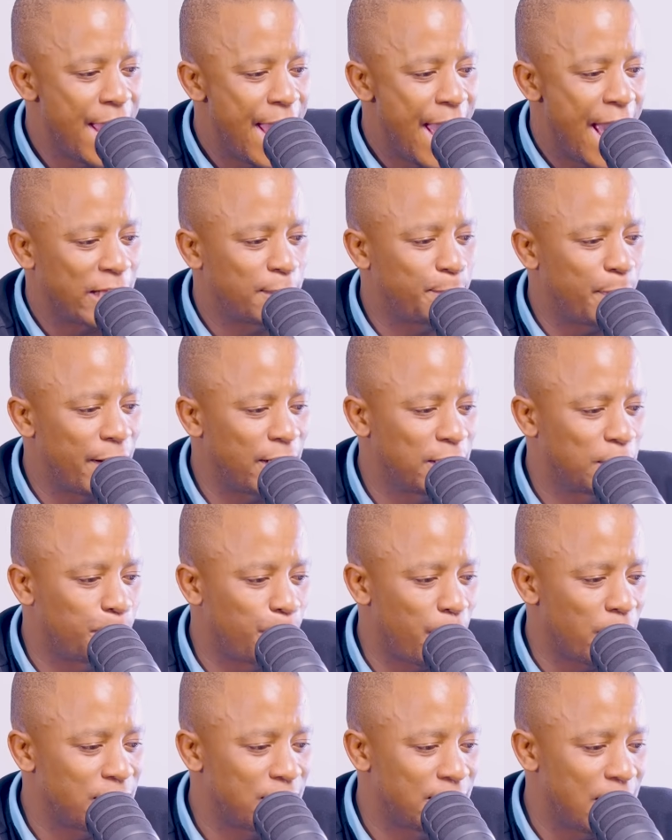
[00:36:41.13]
Expert
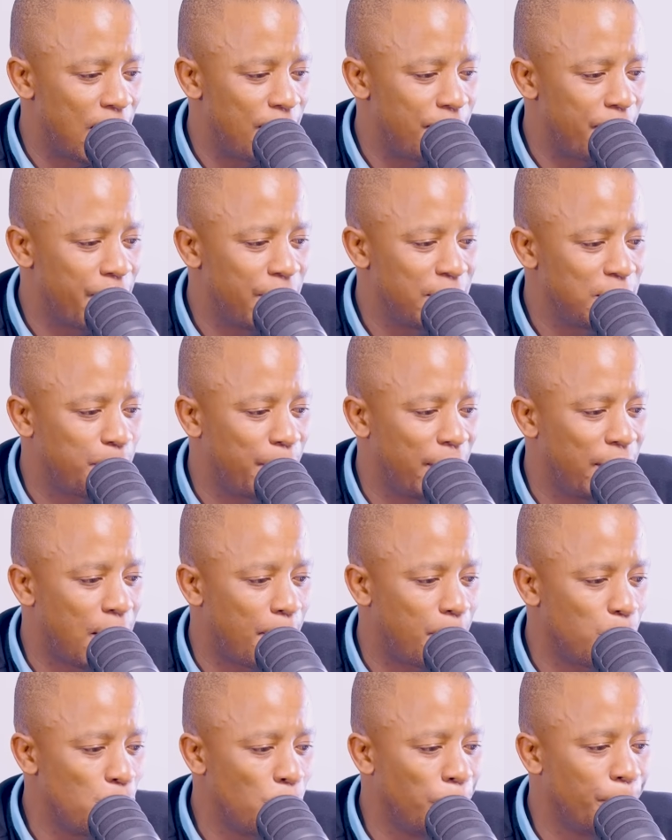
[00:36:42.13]
Express Deliveries
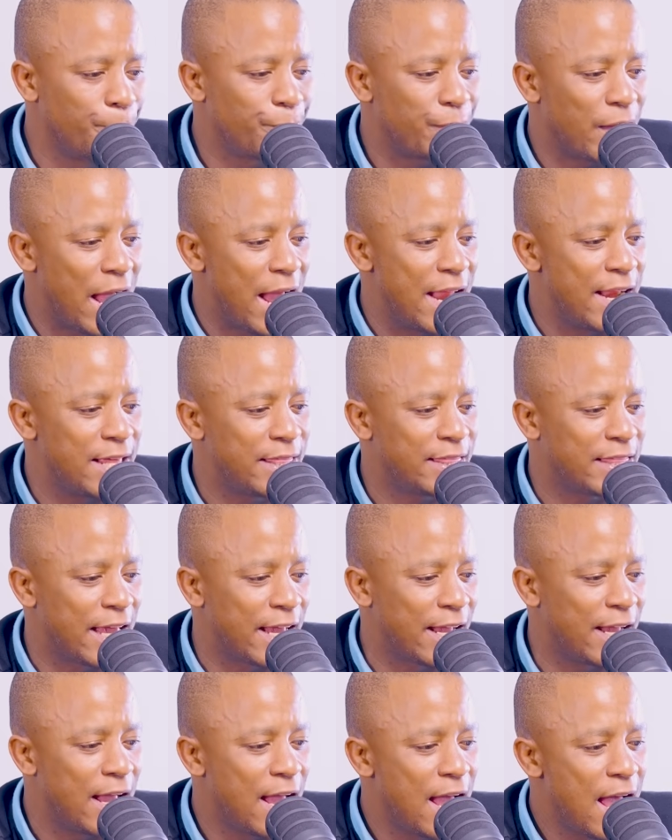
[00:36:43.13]
BW,
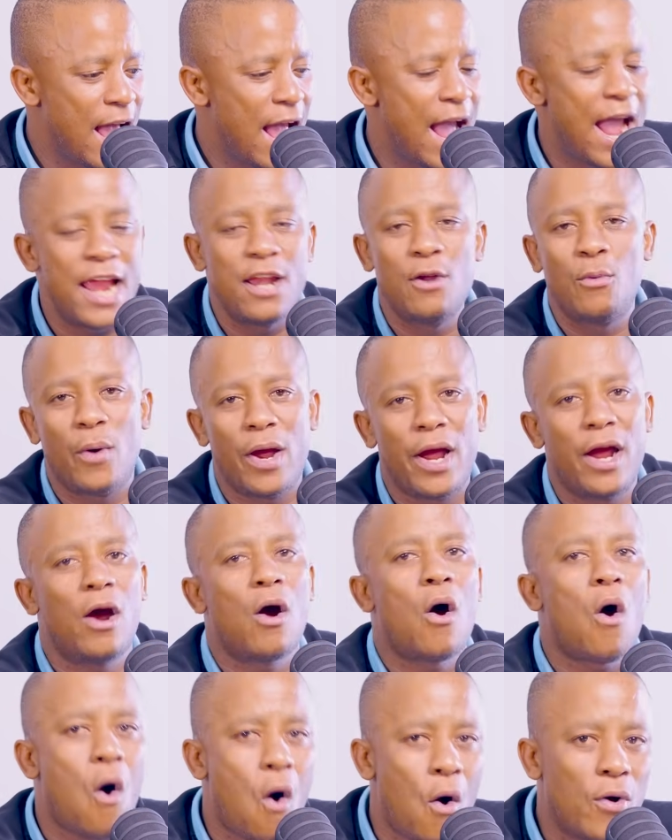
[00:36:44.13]
anything, anywhere,
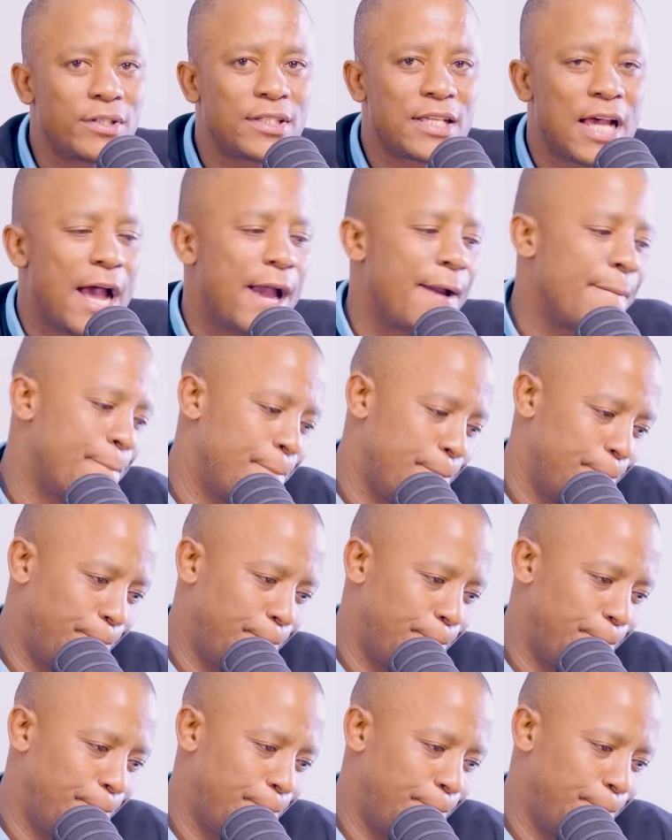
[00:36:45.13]
on time.